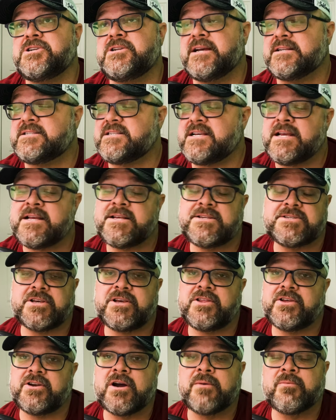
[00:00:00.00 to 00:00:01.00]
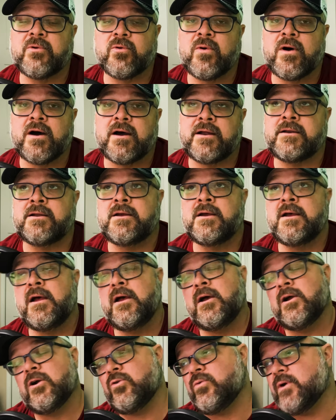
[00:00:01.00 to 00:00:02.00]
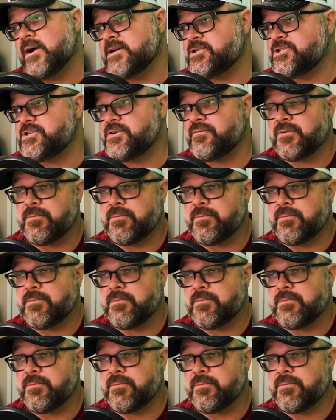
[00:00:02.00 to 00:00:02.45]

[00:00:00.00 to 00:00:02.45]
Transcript: That's easily the number one question